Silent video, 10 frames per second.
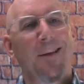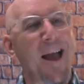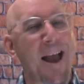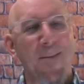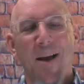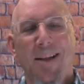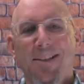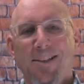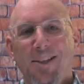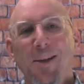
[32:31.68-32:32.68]
Amen.
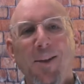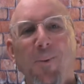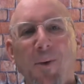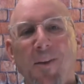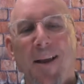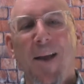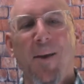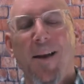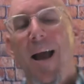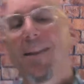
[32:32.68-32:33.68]
Seal it with an
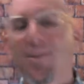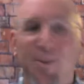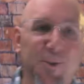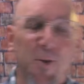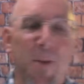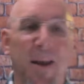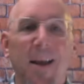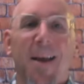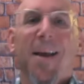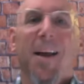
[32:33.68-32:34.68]
amen. Hey, listen to me.
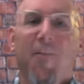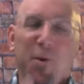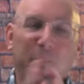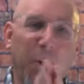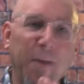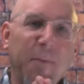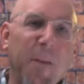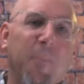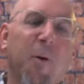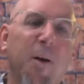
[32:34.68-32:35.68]
If you prayed
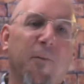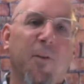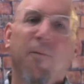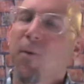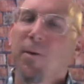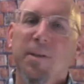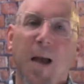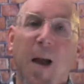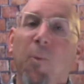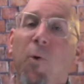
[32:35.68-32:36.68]
that prayer for the first
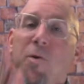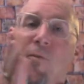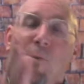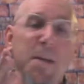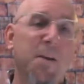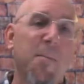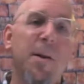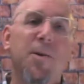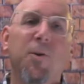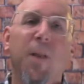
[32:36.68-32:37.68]
time or you've
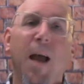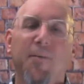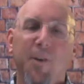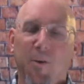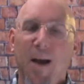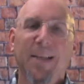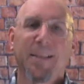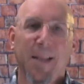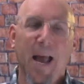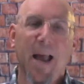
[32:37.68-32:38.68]
recommitted your life to Christ
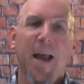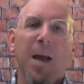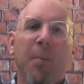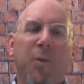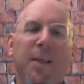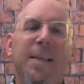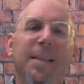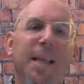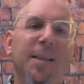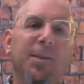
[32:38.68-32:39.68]
today, please
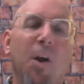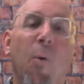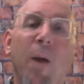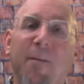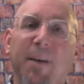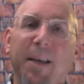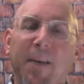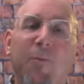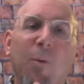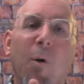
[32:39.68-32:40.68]
let us know. We have a
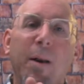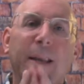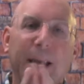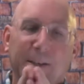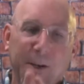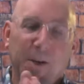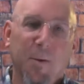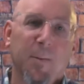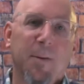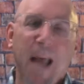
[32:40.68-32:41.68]
gift we want to get to you.
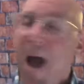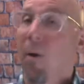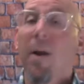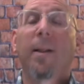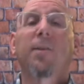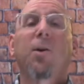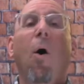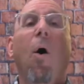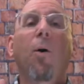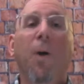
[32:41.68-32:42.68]
Now, let's
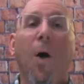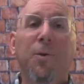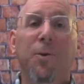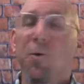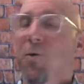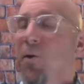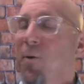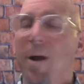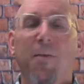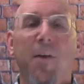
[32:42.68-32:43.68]
all go do the
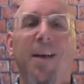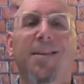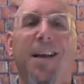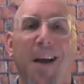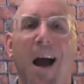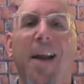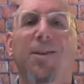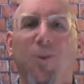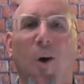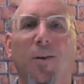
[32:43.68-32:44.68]
great things that God
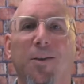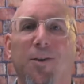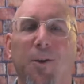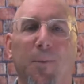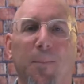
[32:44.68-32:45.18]
has called us to.